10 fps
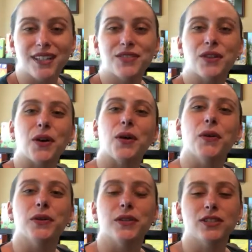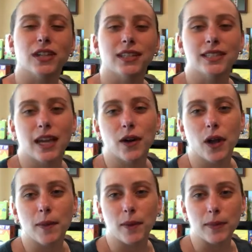So you can check this out
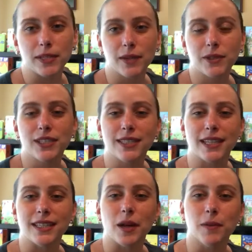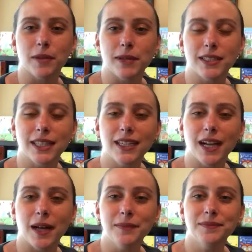on my website, which is
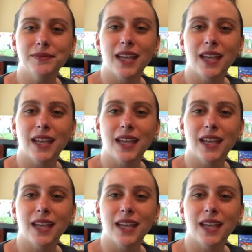daniellebookbuzz.com.